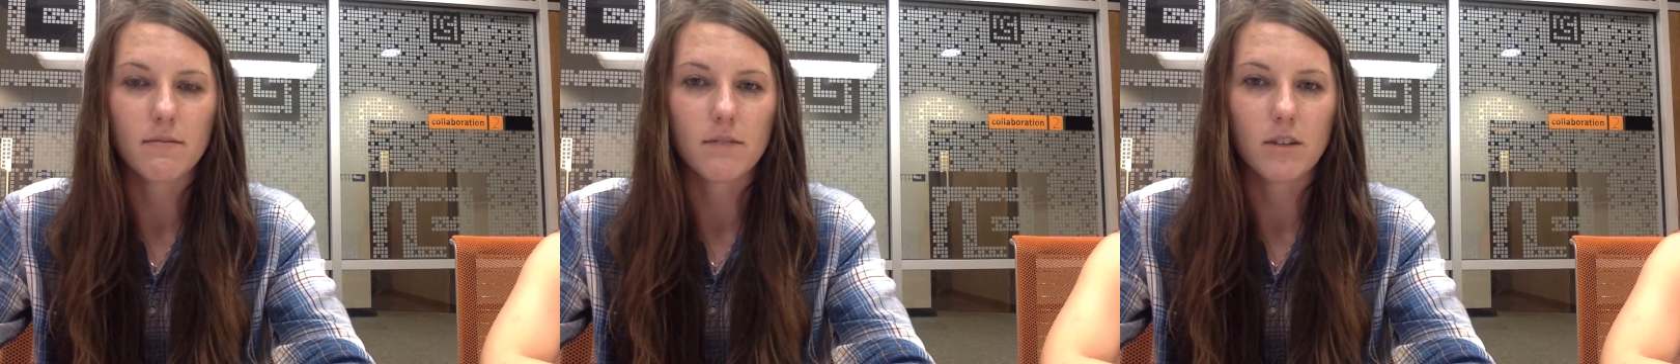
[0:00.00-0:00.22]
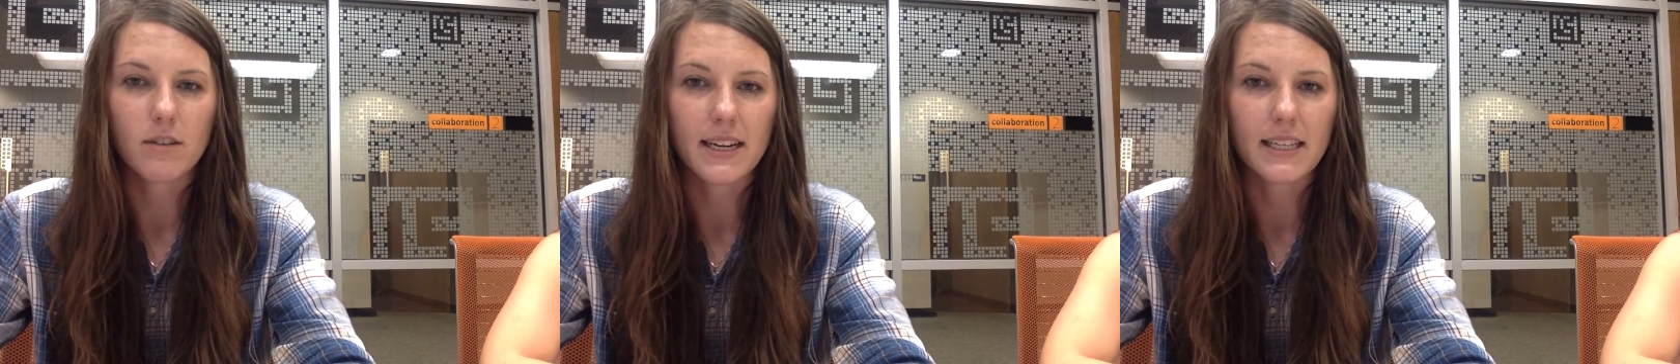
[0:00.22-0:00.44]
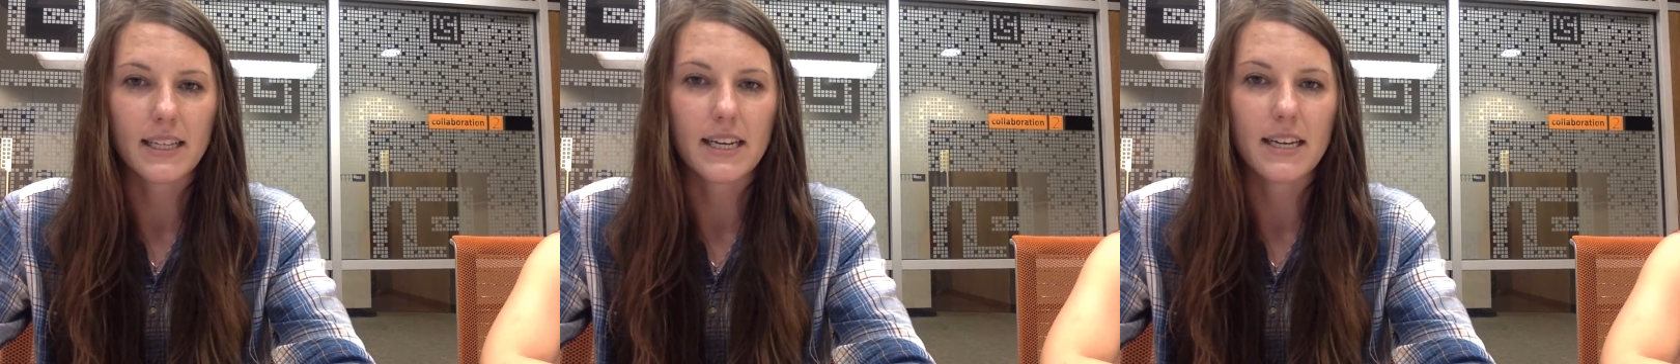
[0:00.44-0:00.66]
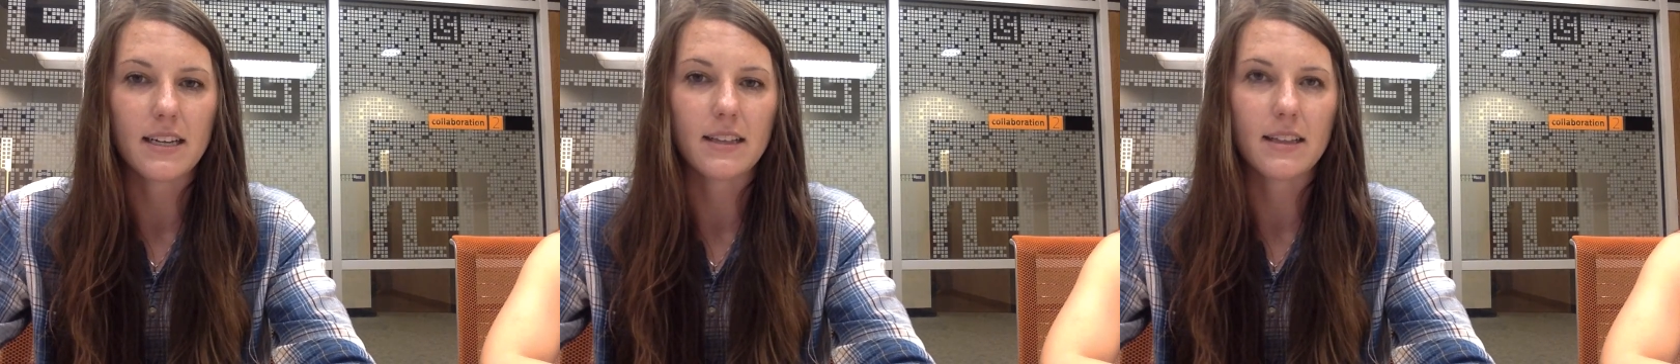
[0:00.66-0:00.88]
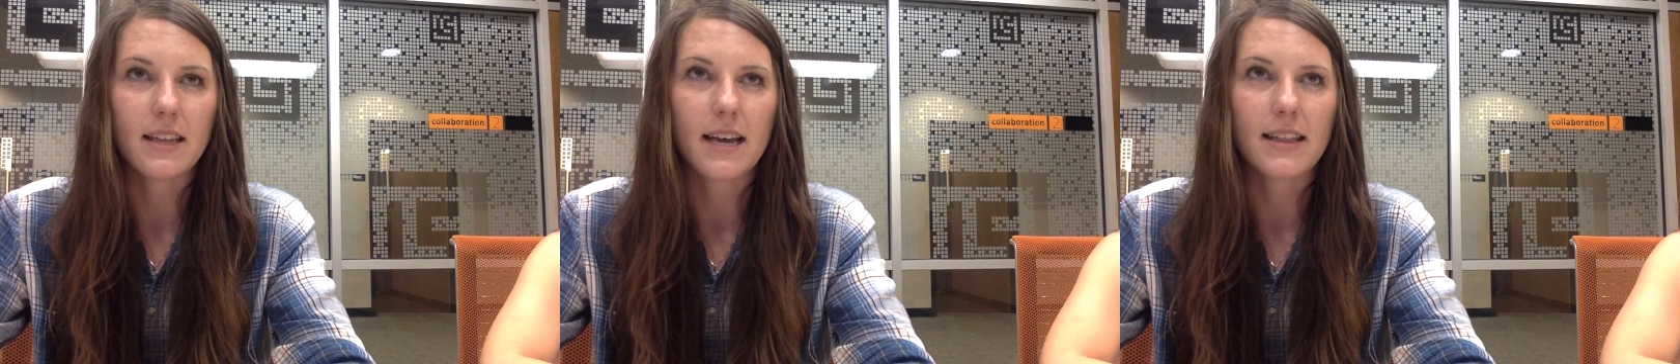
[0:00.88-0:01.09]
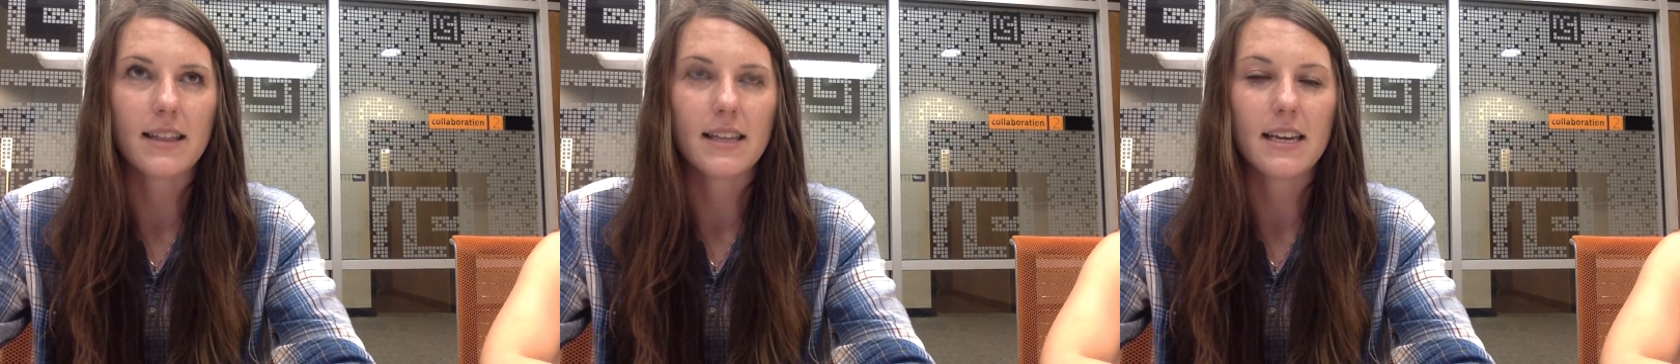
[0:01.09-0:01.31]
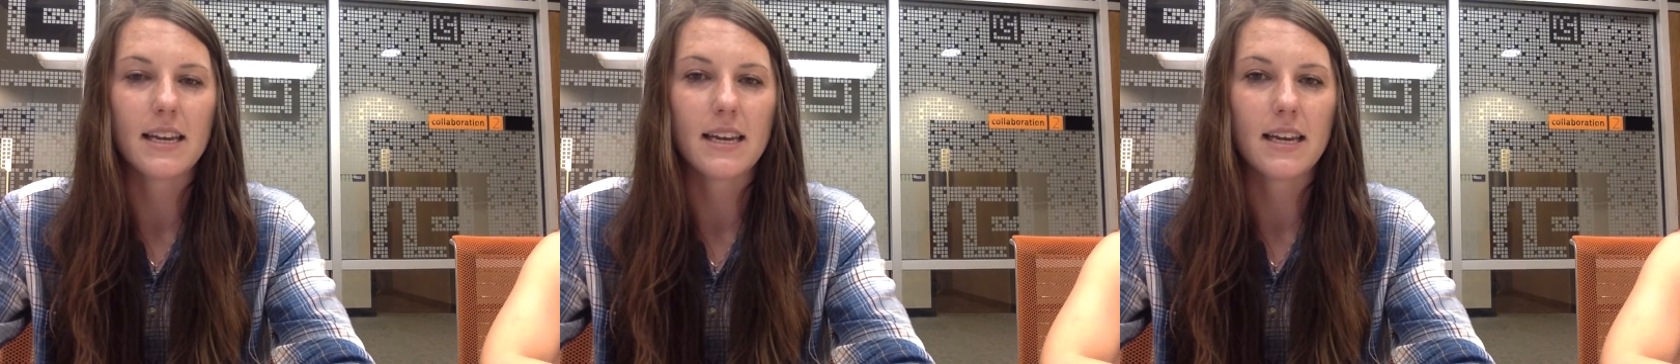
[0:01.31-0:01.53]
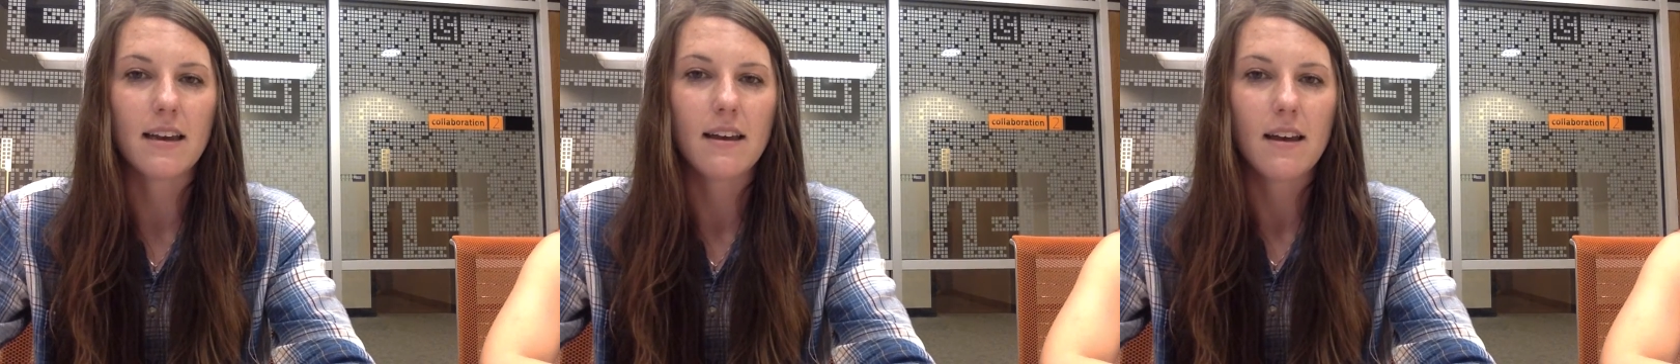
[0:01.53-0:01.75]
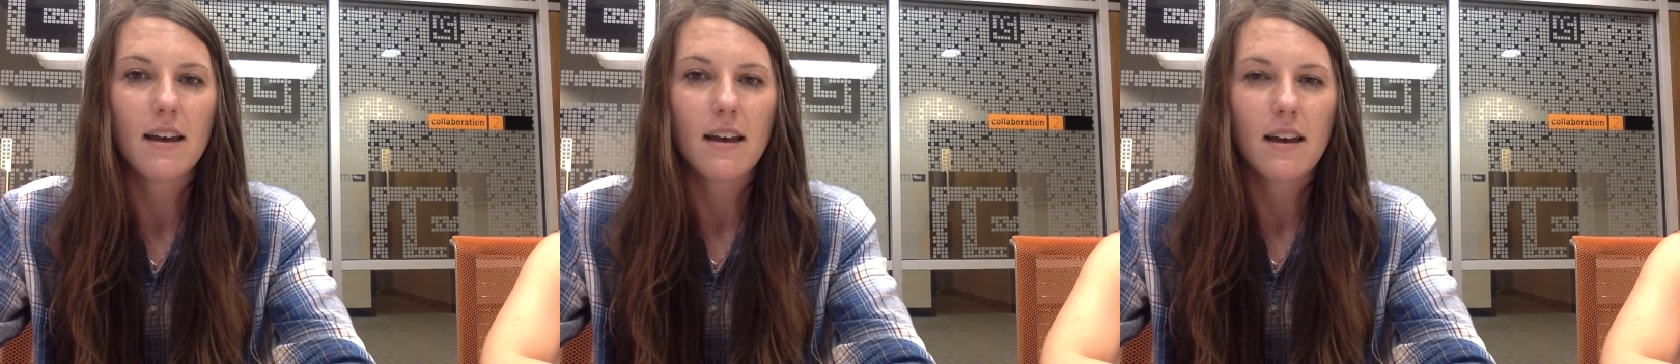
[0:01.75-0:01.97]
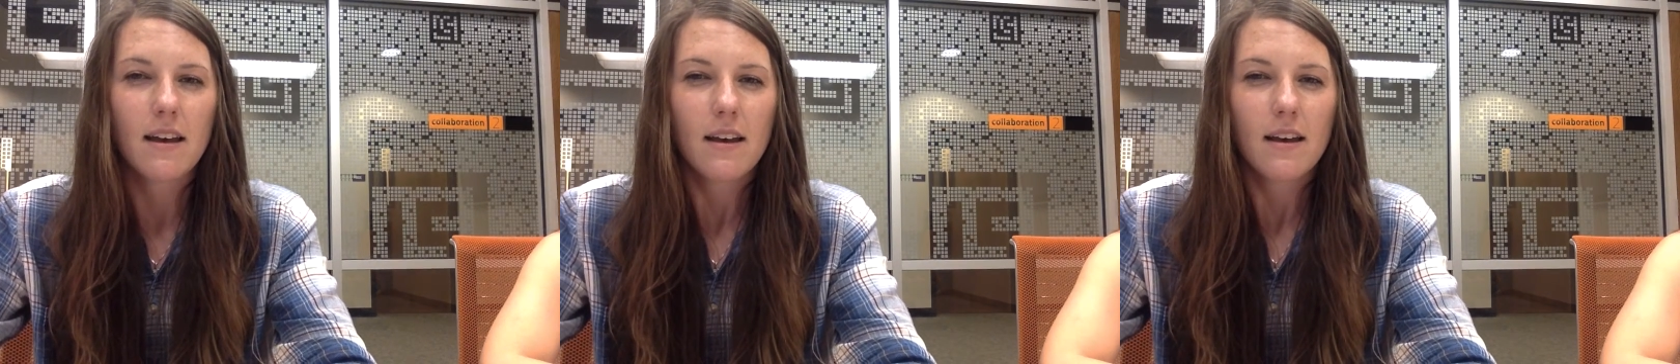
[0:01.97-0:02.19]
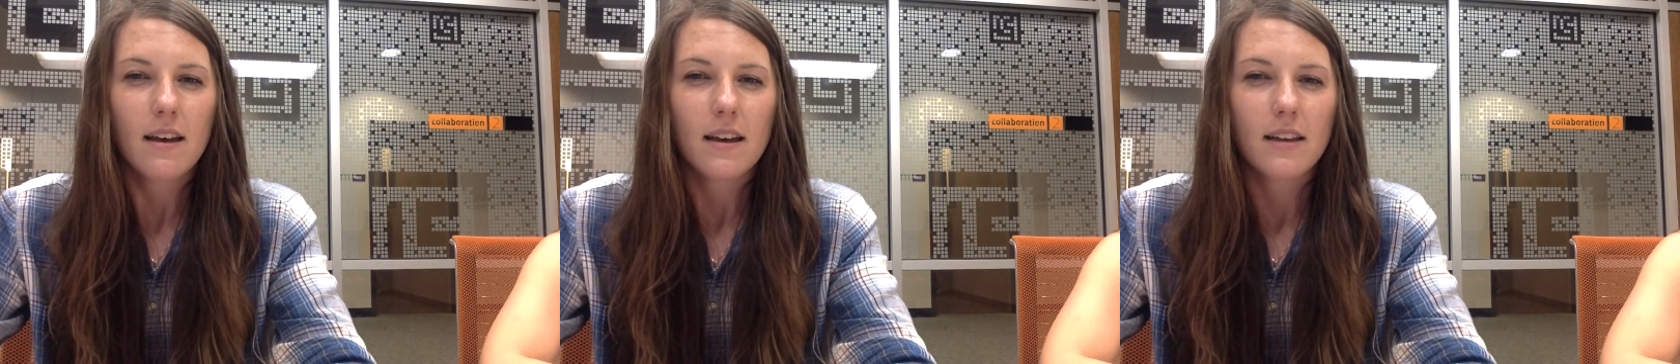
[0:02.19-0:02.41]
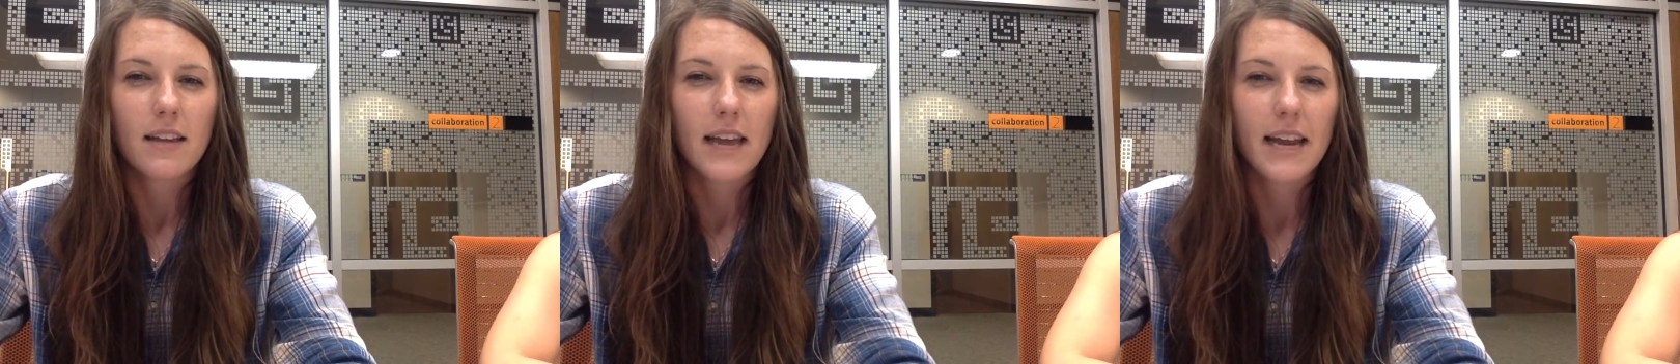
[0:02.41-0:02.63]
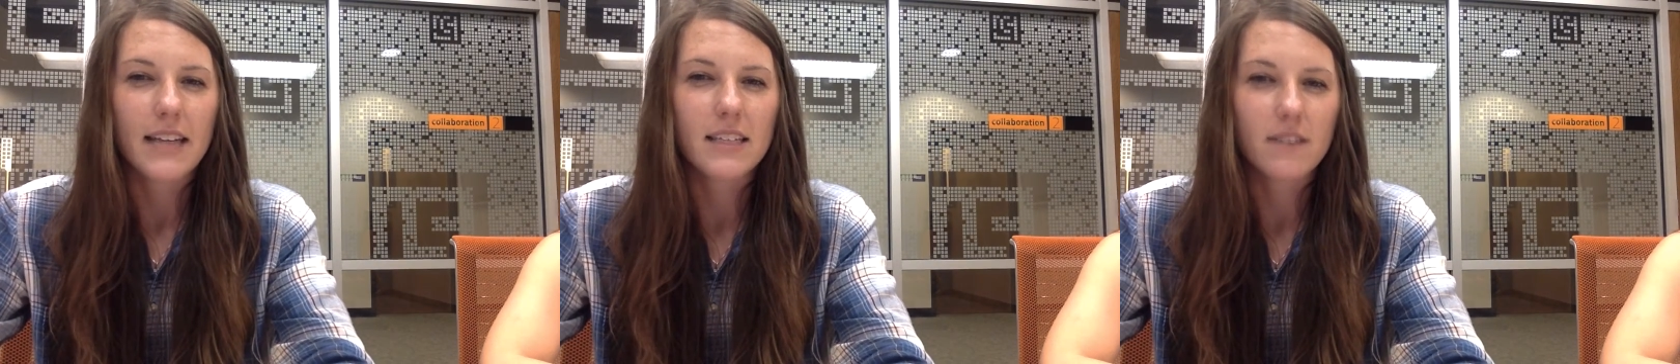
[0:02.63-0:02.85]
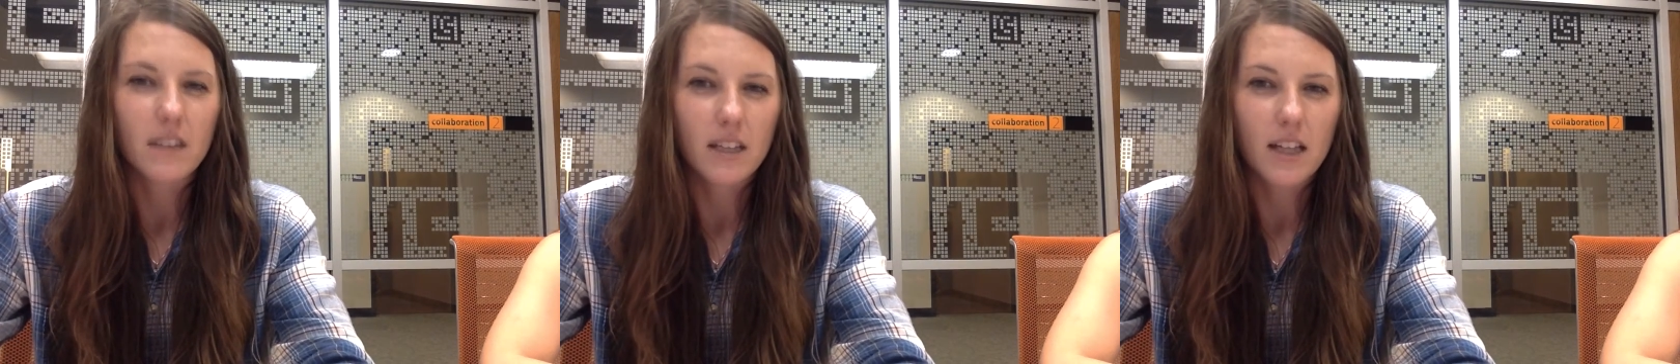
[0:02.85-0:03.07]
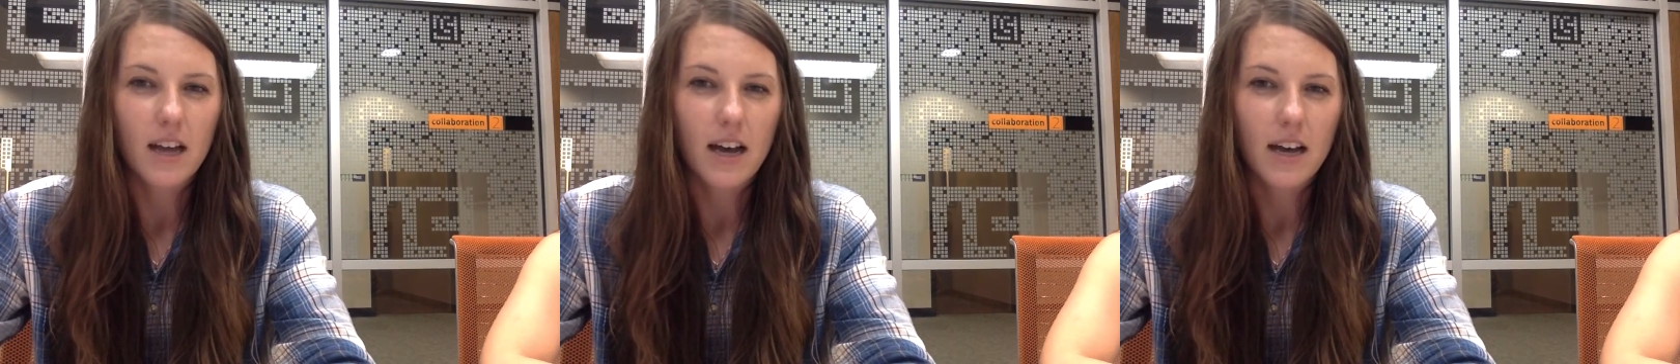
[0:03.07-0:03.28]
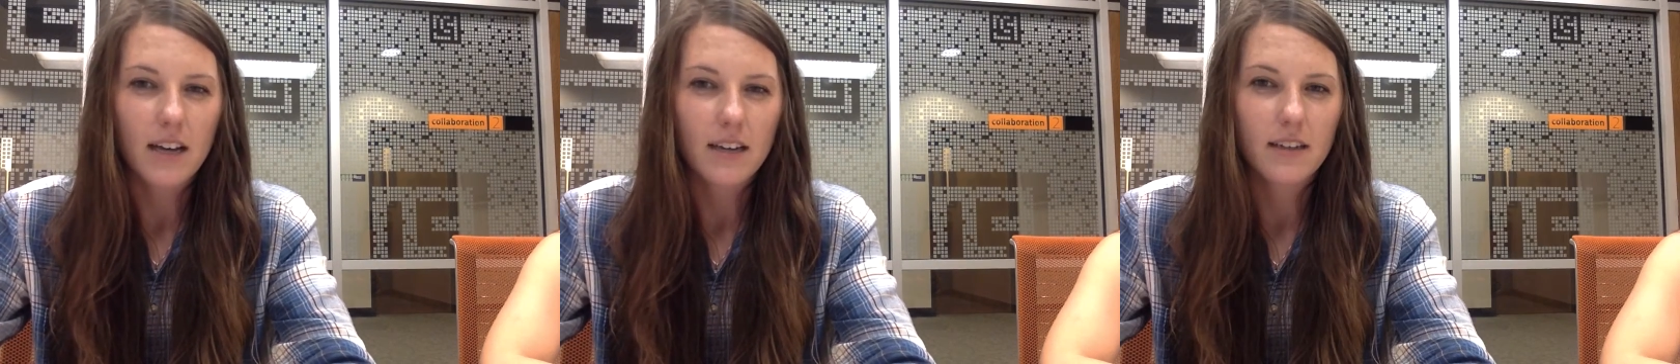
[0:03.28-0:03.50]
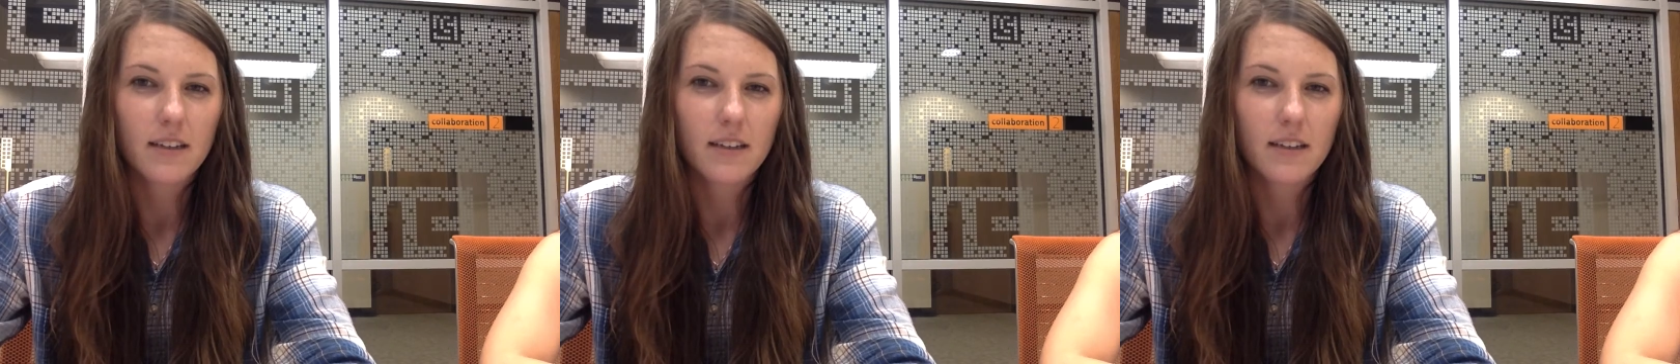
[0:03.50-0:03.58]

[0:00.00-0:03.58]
correctly, that the hands of the clock